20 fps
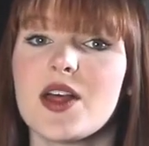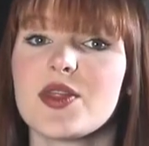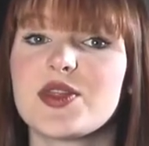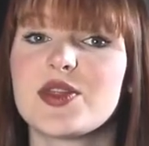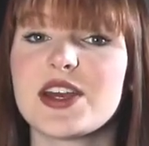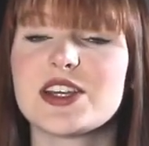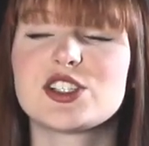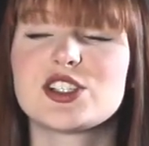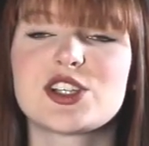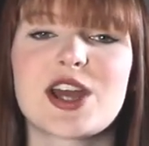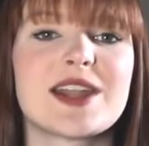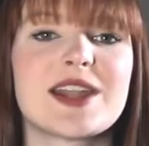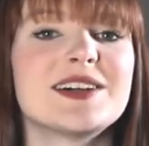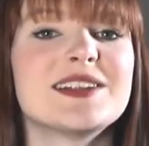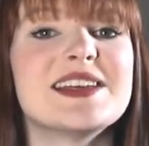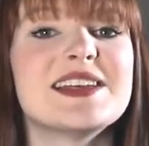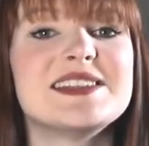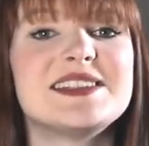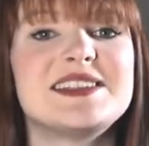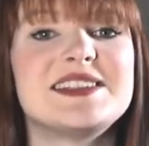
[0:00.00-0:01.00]
This channel
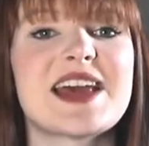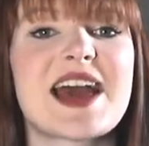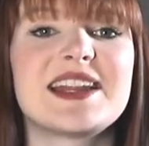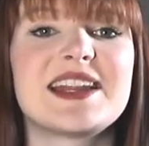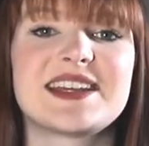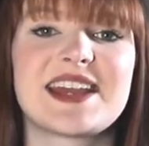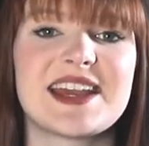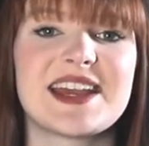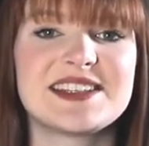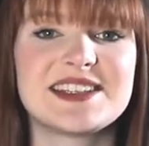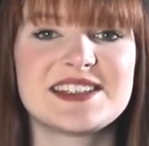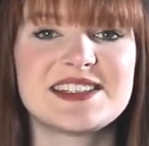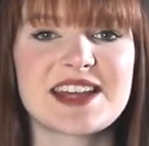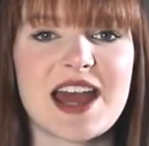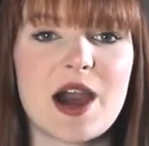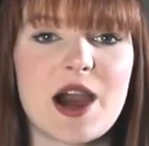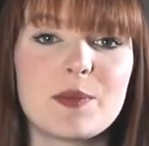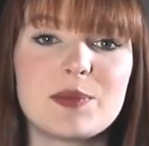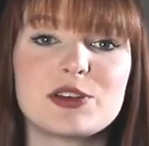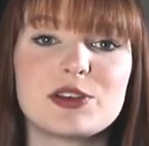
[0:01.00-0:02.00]
is dedicated to
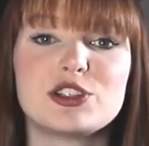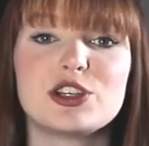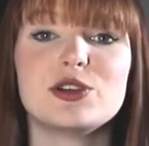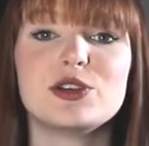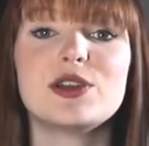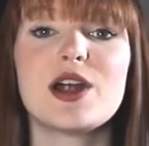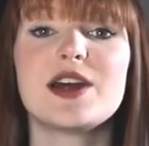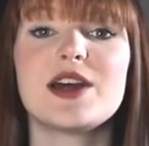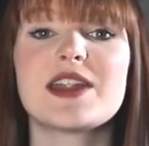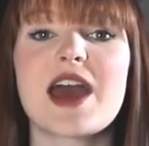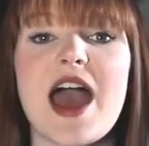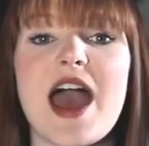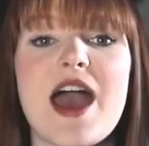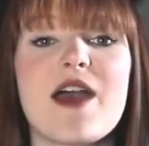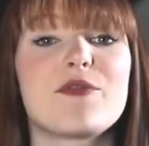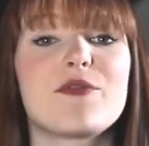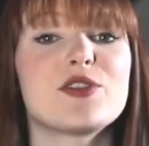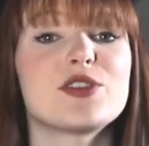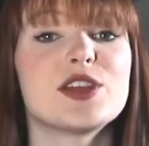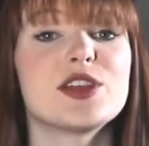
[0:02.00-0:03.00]
helping you learn
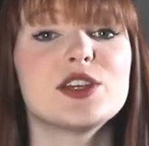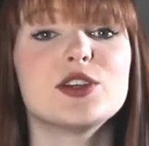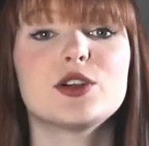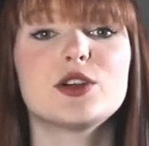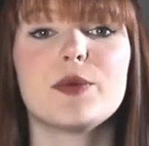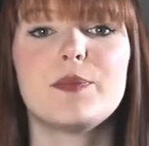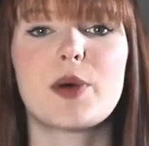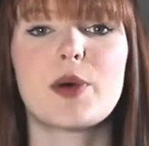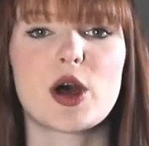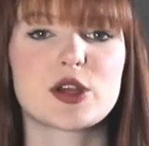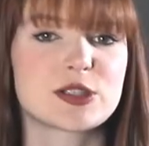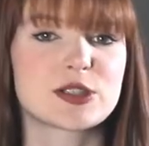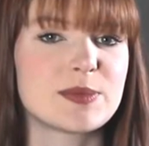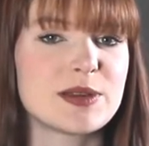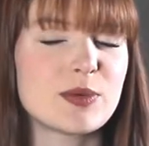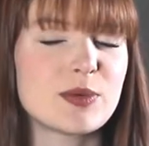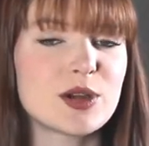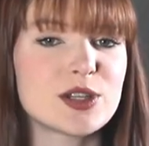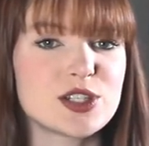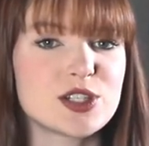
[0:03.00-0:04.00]
everything you could
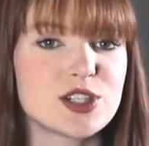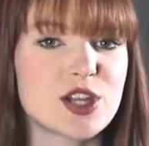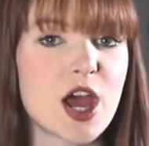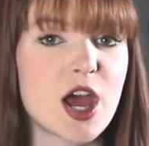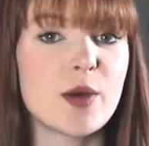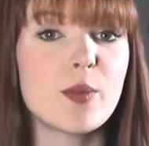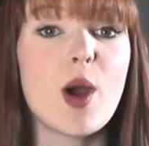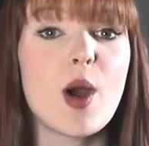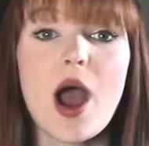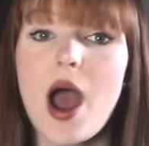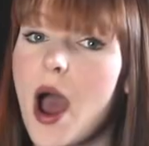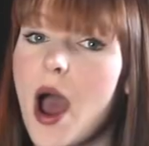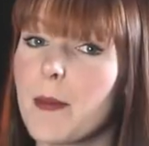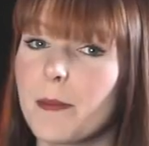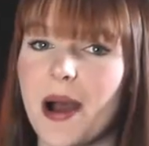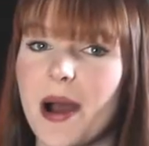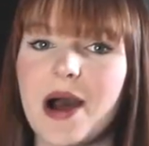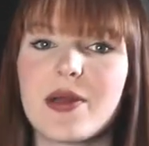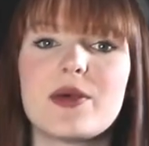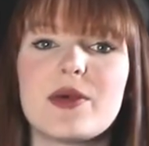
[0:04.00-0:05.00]
possibly want to know
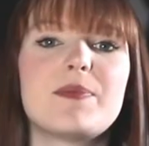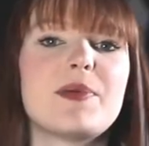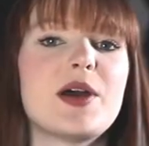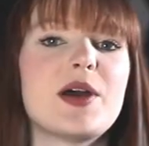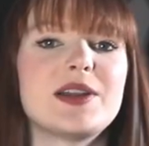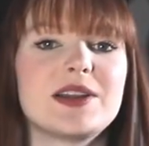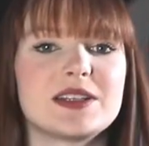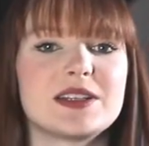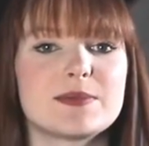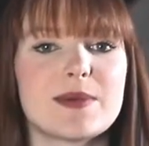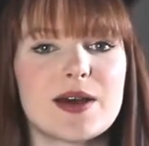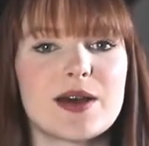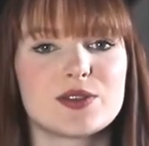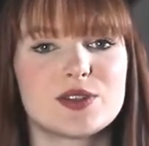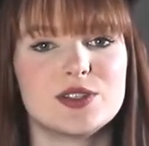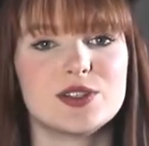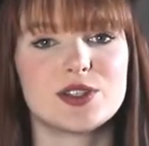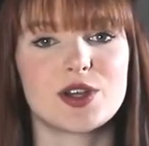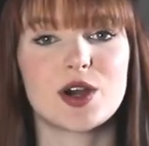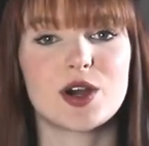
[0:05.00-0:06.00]
about the Bernese
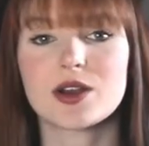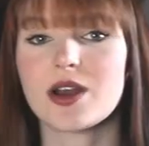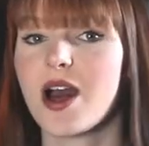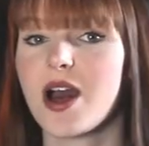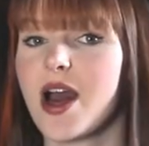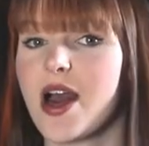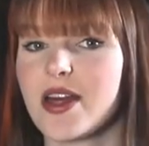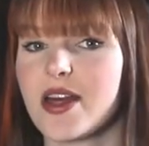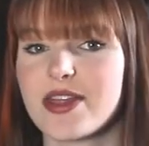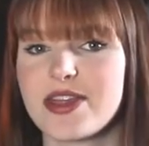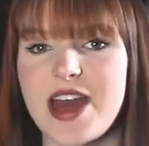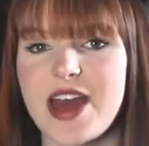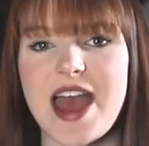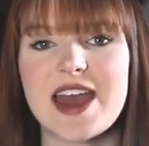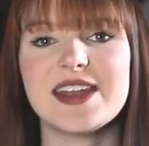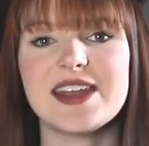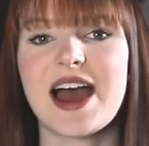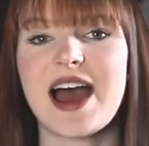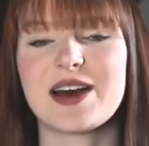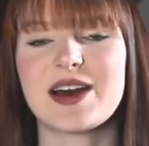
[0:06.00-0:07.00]
Mountain Dog,
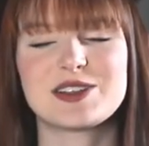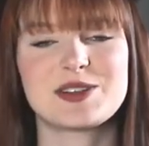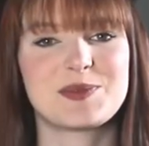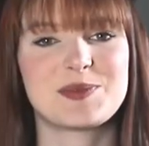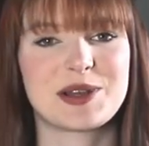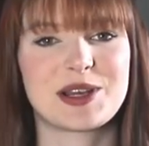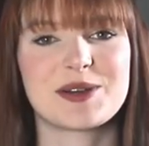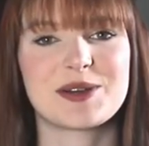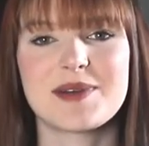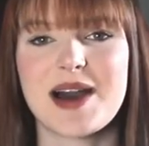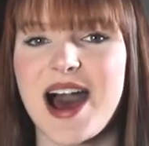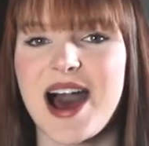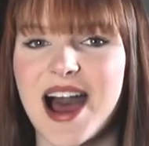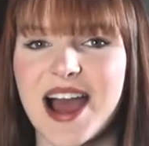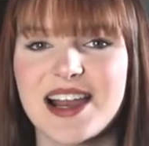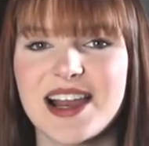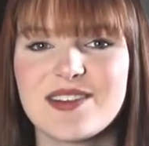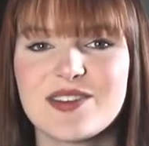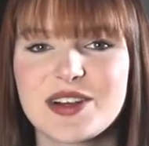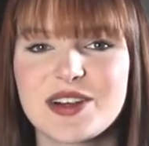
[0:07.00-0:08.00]
then how to become
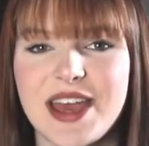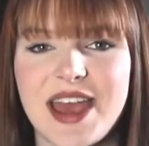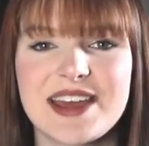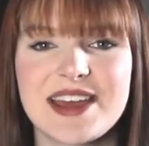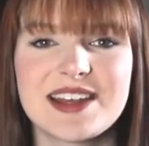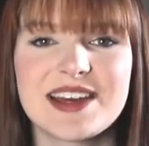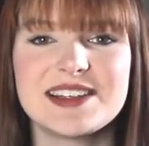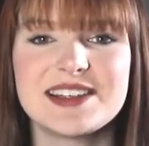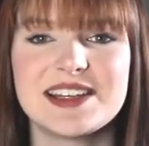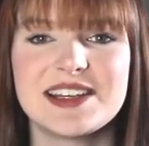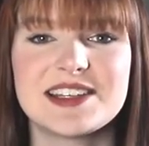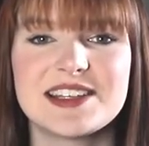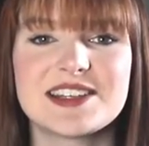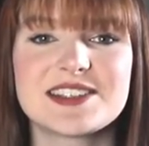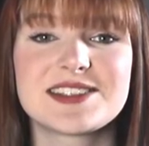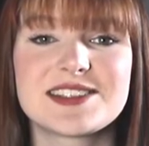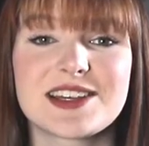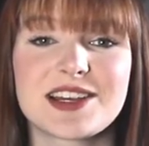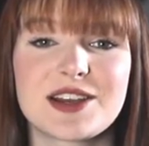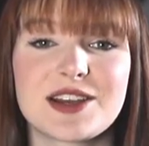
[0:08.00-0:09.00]
high-level canine
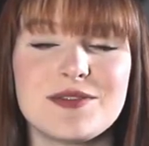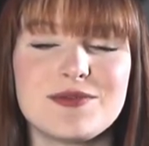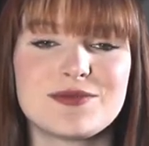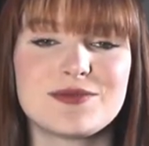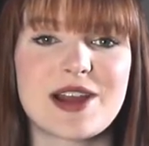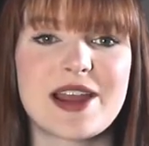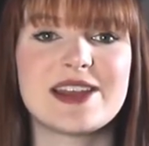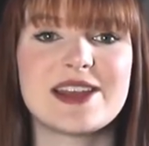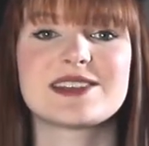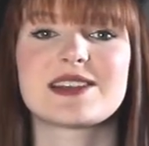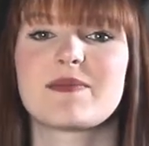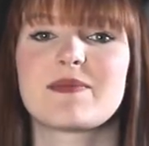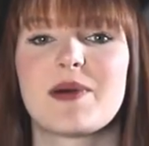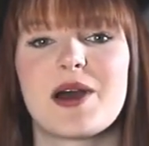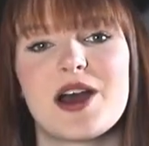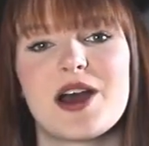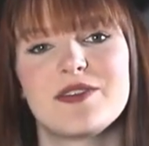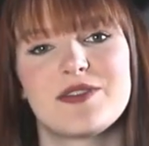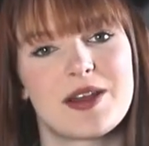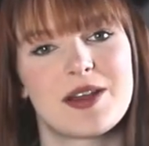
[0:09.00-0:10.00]
leaders that can raise
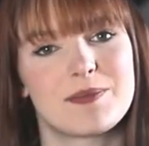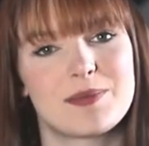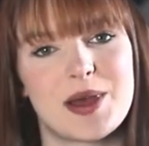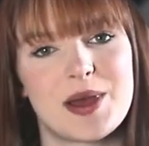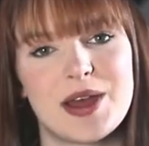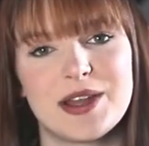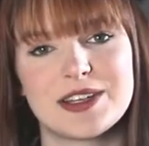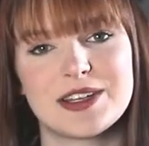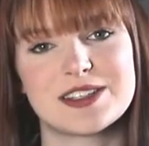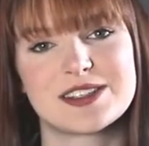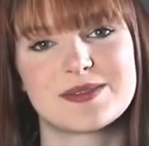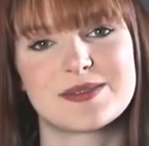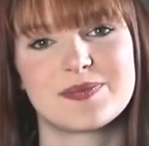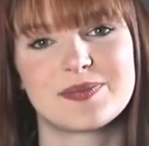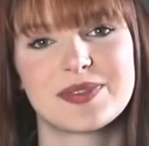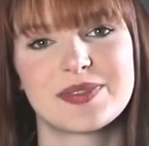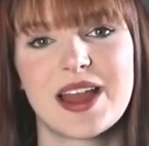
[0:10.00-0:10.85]
perfect Berners.